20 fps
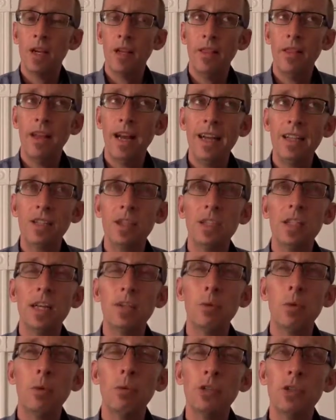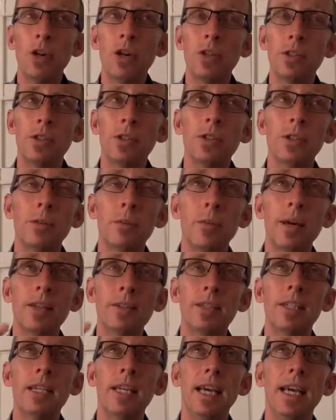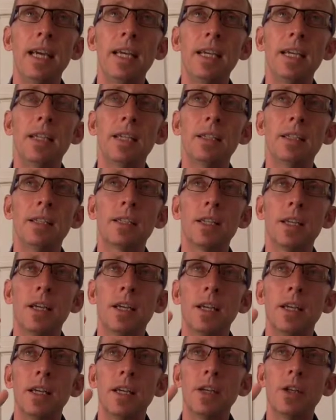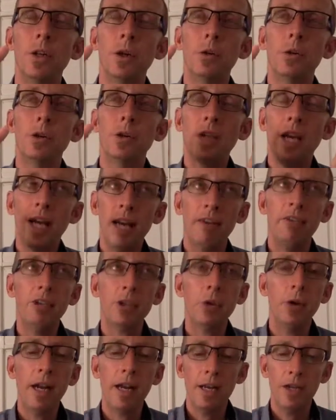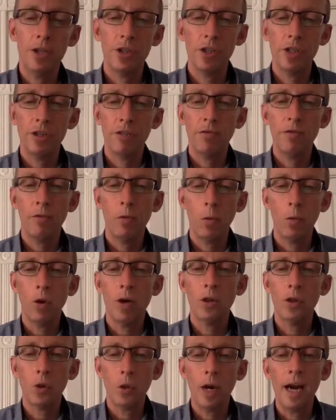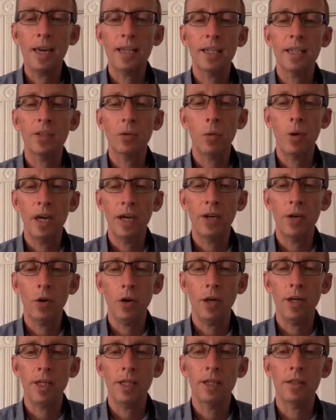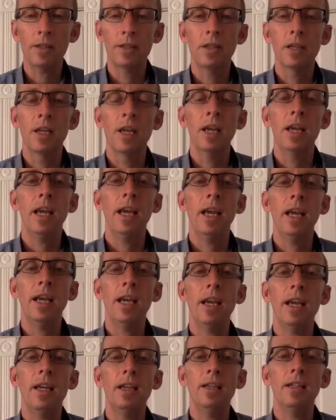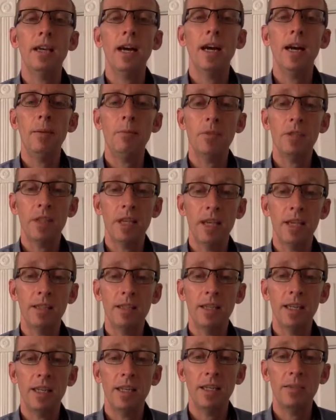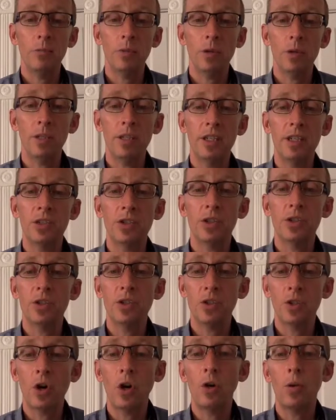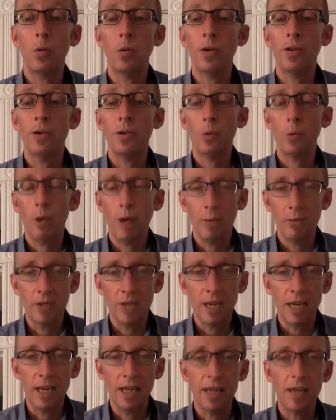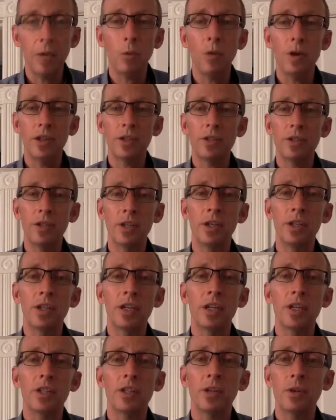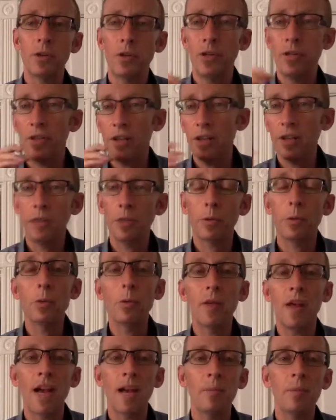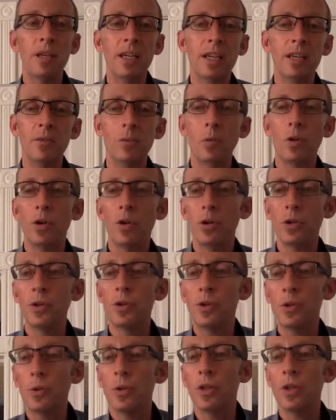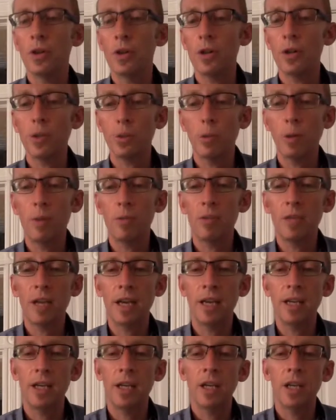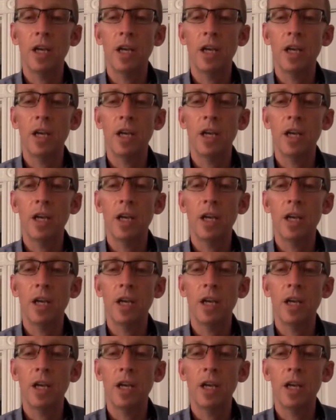that's what I want to talk to you about today is, do you have a strategy for attracting the right audience? And I'm saying that it really needs to start with your website. I want you to think through that piece. What are you doing on your website